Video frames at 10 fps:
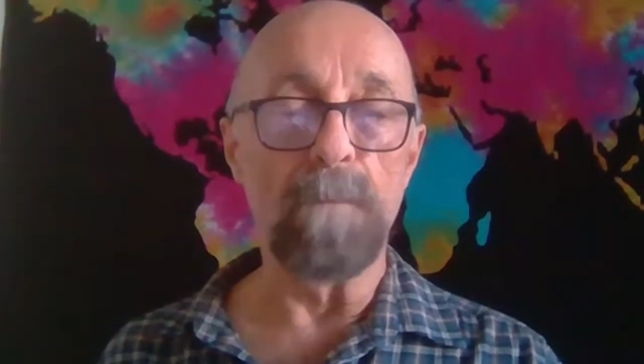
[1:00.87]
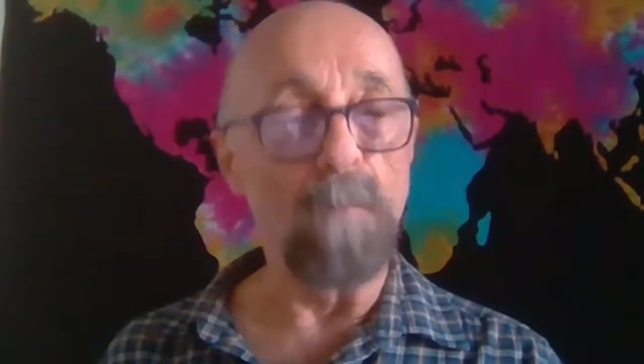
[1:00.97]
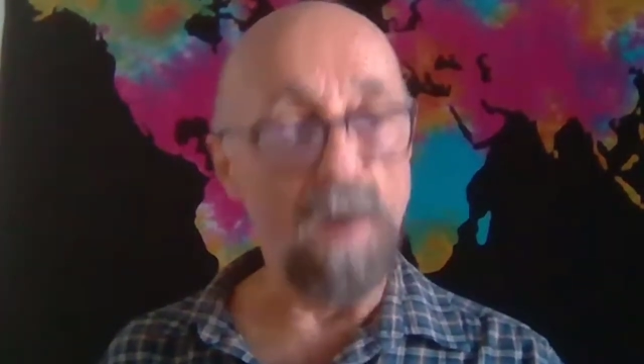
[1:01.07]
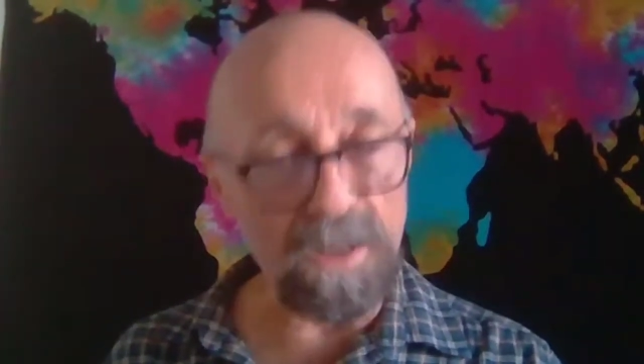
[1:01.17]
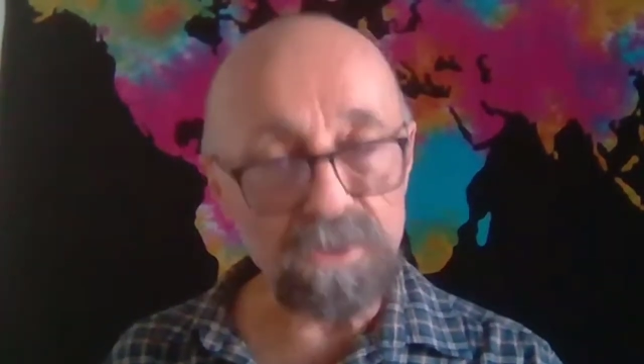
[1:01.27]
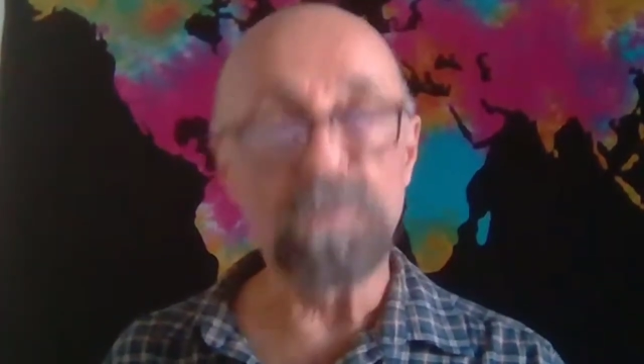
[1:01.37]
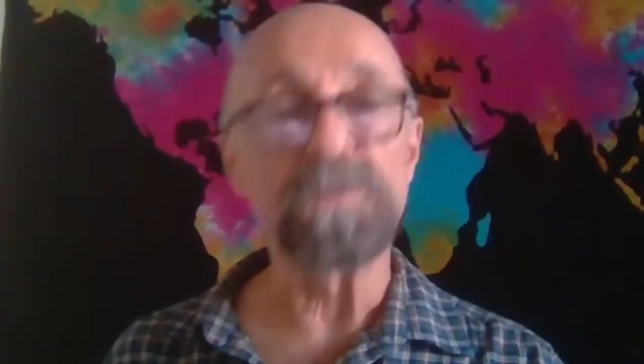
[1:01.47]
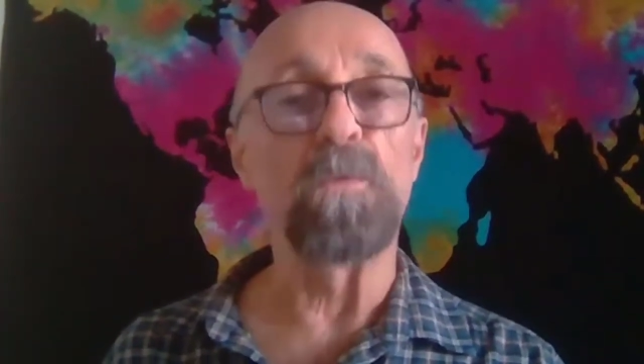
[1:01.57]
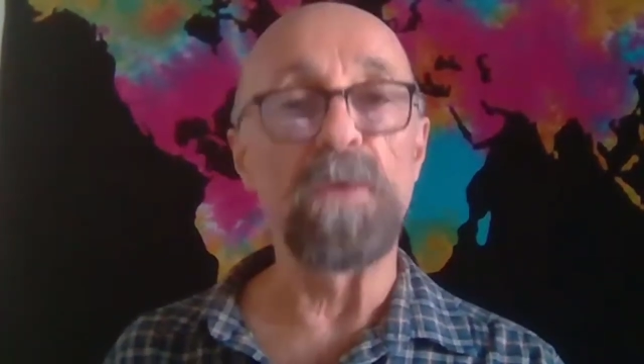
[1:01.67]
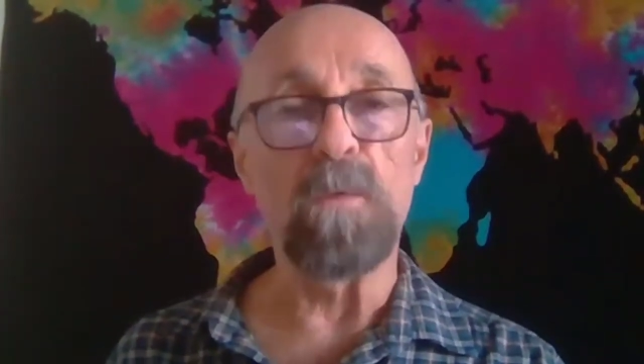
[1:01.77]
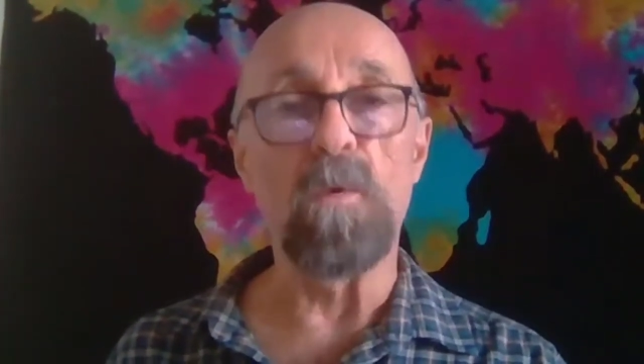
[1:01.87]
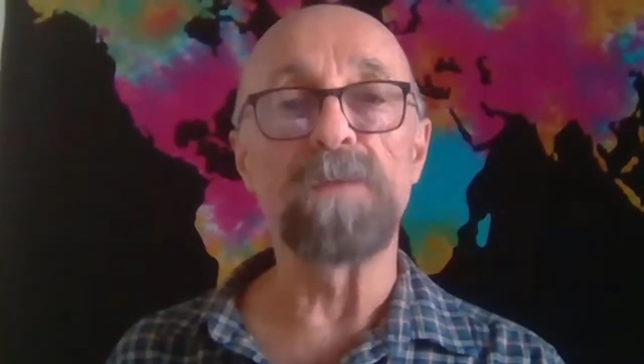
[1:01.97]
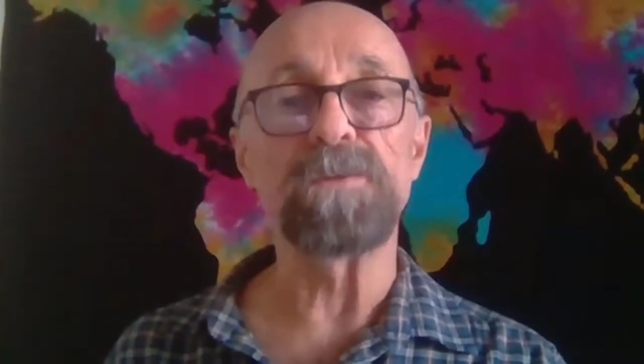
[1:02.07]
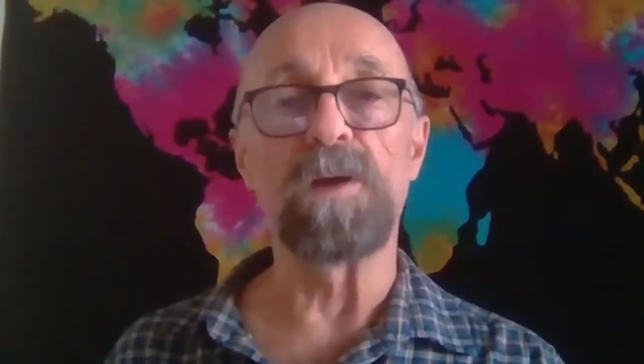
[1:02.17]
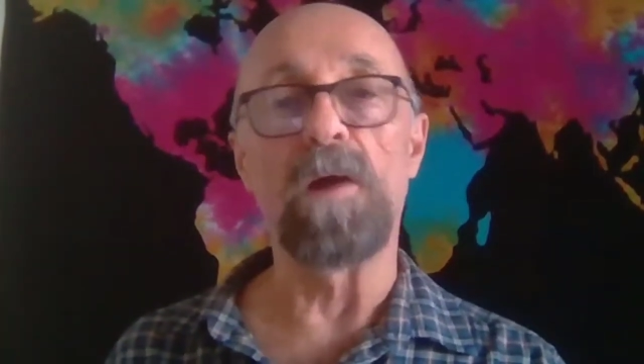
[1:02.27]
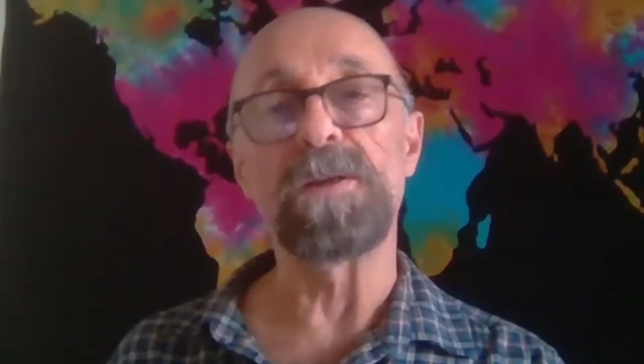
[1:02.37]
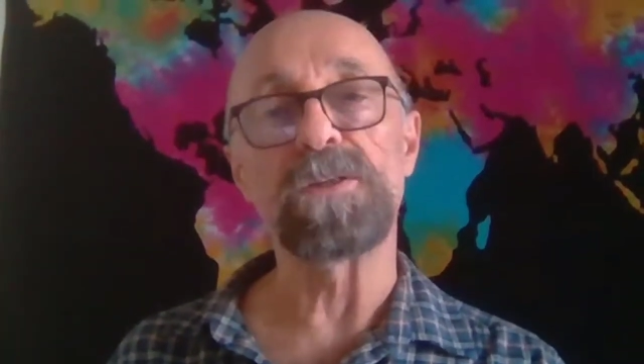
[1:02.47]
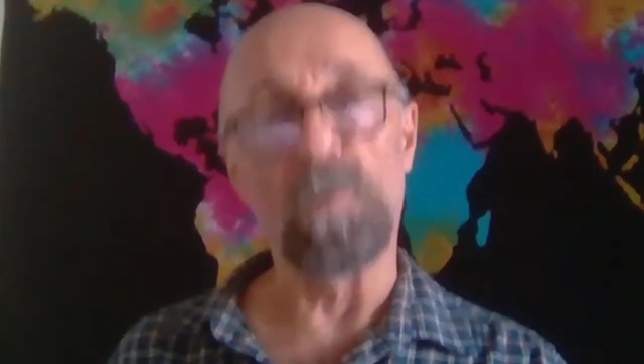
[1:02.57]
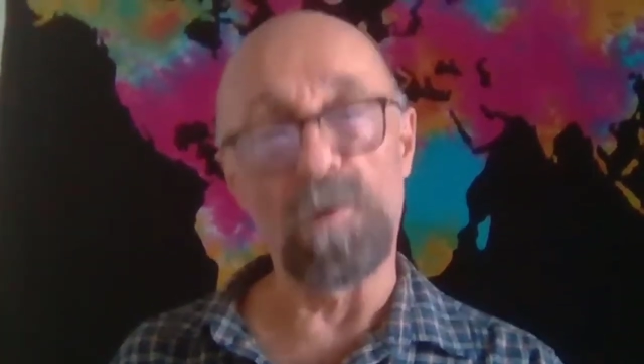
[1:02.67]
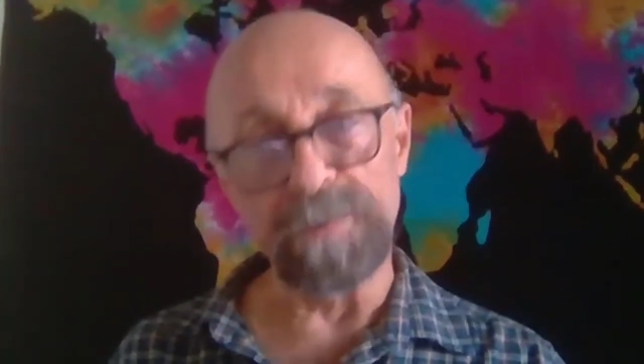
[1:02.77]
Modules week one,
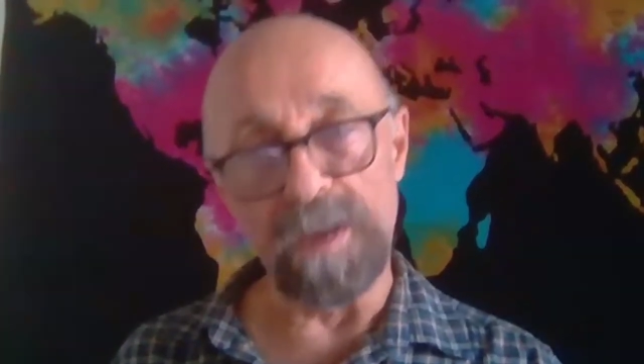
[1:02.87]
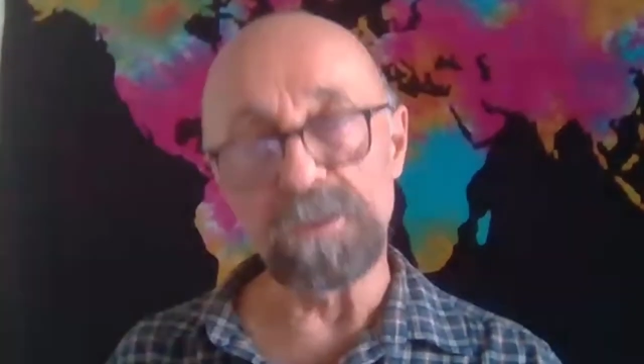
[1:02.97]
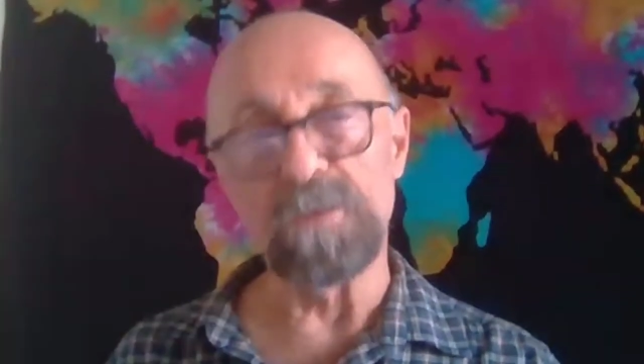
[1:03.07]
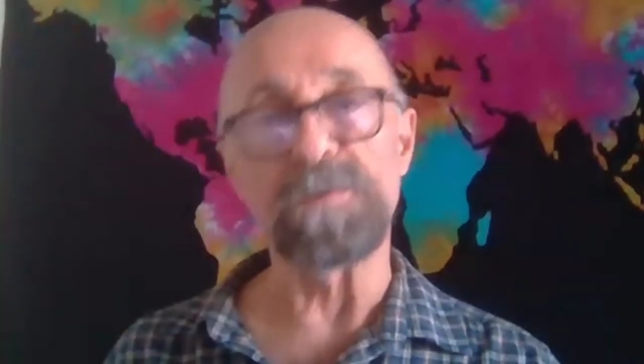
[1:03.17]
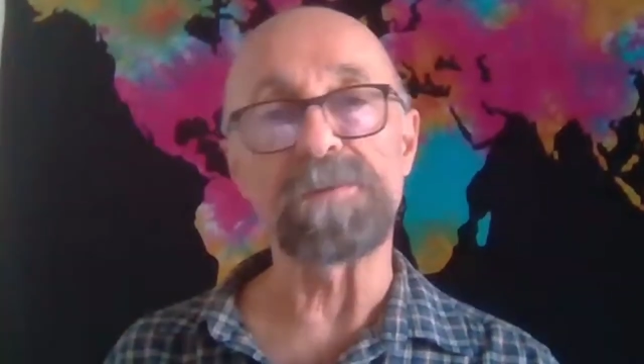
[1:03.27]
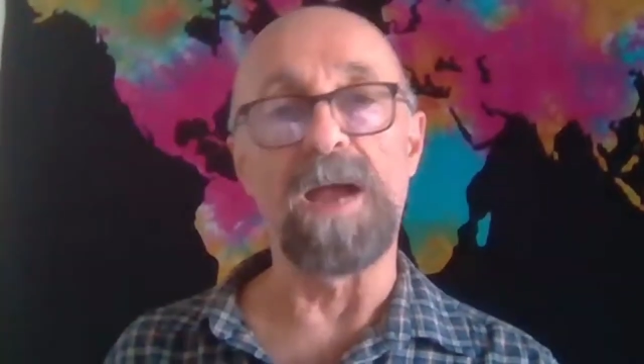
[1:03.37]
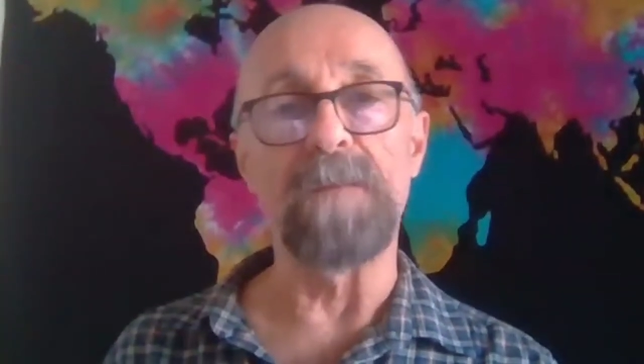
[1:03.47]
sorry, scroll down to